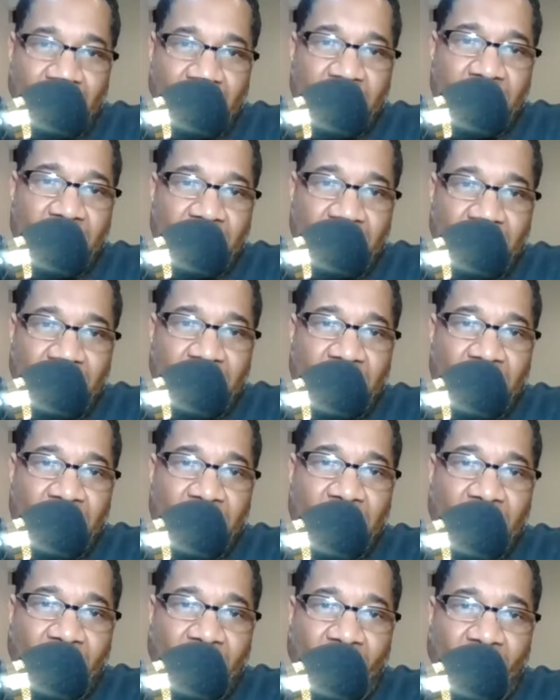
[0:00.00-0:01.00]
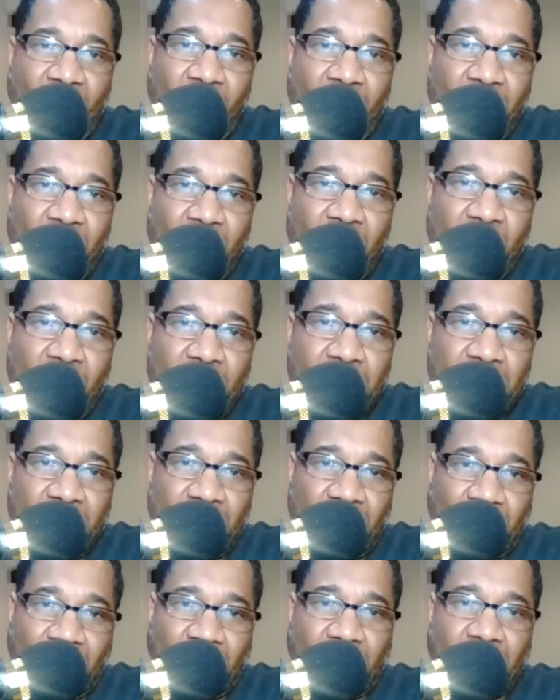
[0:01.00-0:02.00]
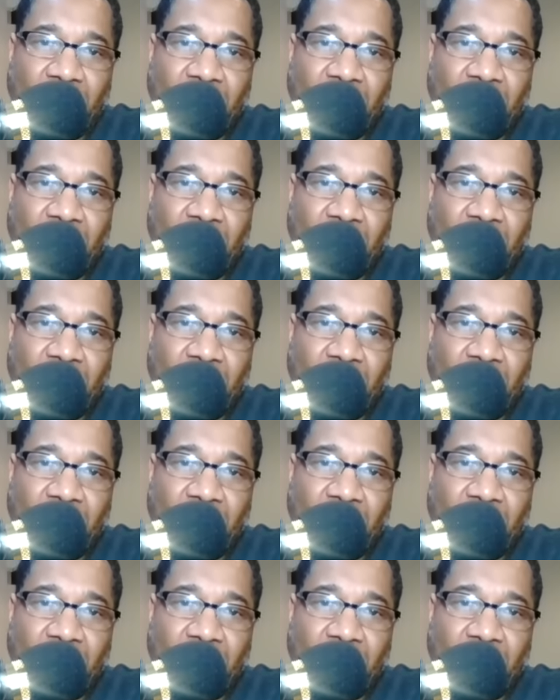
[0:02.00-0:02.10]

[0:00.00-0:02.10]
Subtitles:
So when it comes